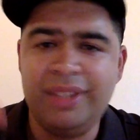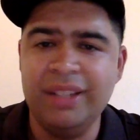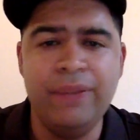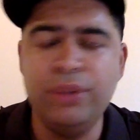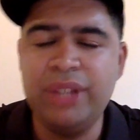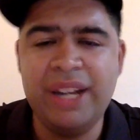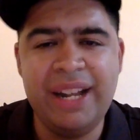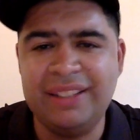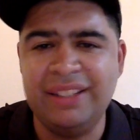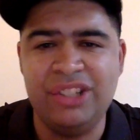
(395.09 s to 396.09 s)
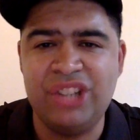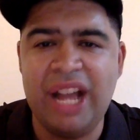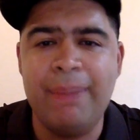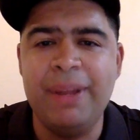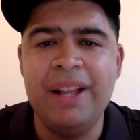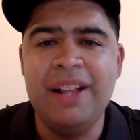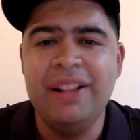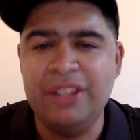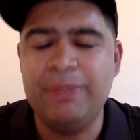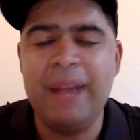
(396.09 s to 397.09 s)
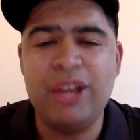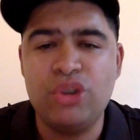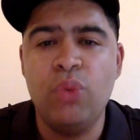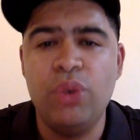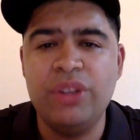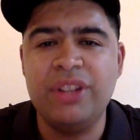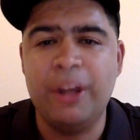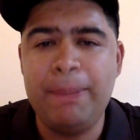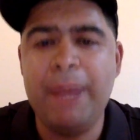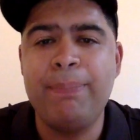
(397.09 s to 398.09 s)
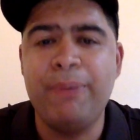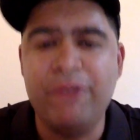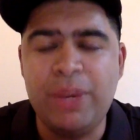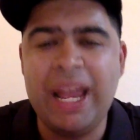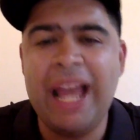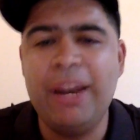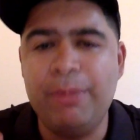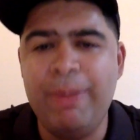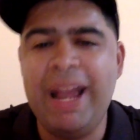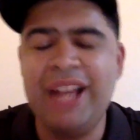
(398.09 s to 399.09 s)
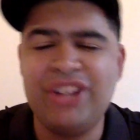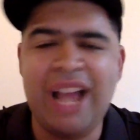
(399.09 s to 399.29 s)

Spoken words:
Neville did an excellent job. This match was a pay-per-view caliber match.